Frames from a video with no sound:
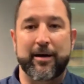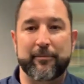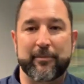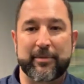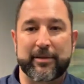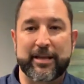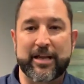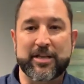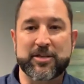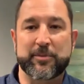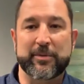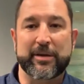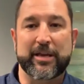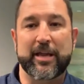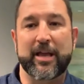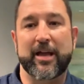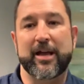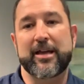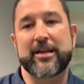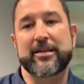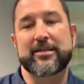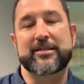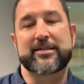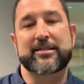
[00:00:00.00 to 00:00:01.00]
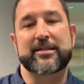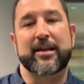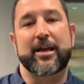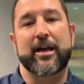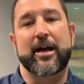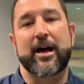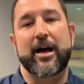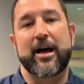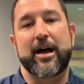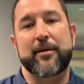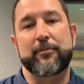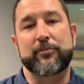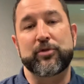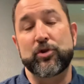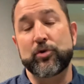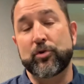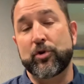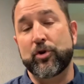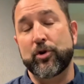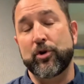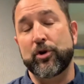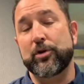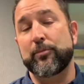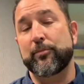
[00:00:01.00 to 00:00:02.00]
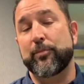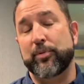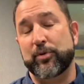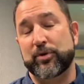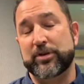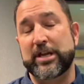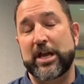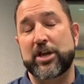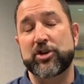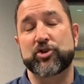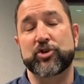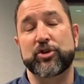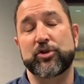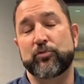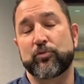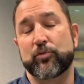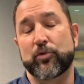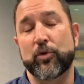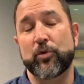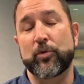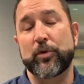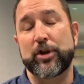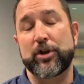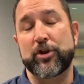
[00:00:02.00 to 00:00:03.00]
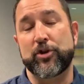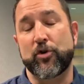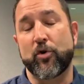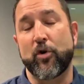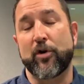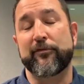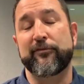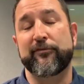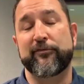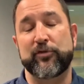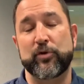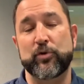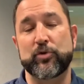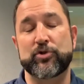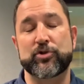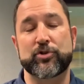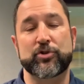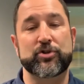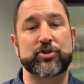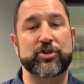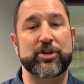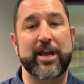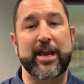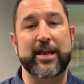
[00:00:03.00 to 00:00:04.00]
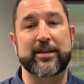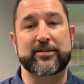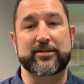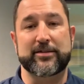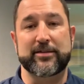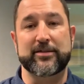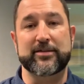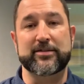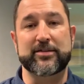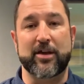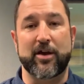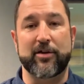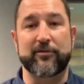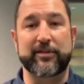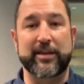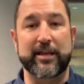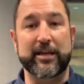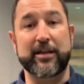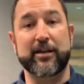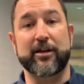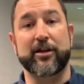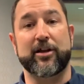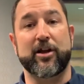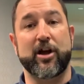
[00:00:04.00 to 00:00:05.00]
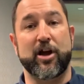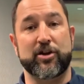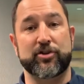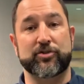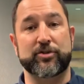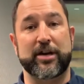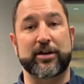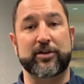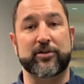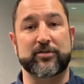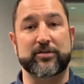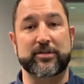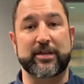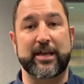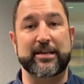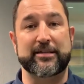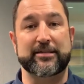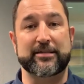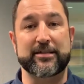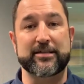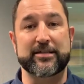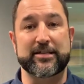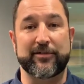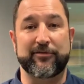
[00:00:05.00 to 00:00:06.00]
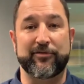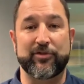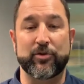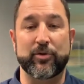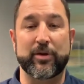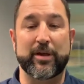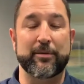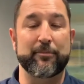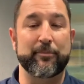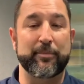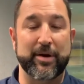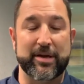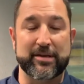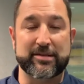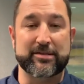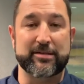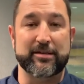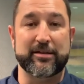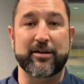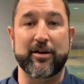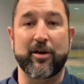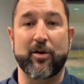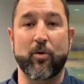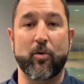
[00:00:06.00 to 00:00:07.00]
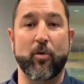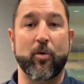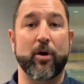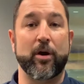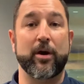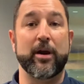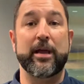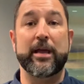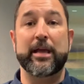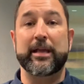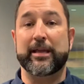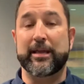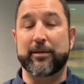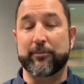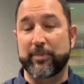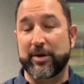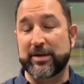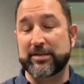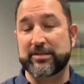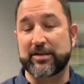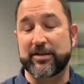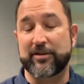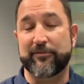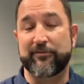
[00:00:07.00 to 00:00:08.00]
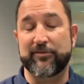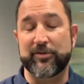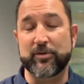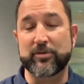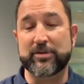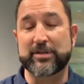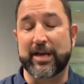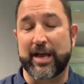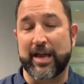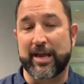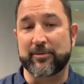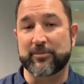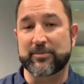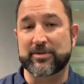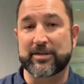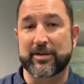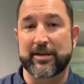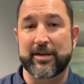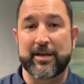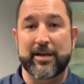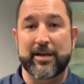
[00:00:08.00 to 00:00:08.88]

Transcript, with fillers: that's because you could potentially ruin your future chances of getting a contractor's license if you get busted or get busted a few times.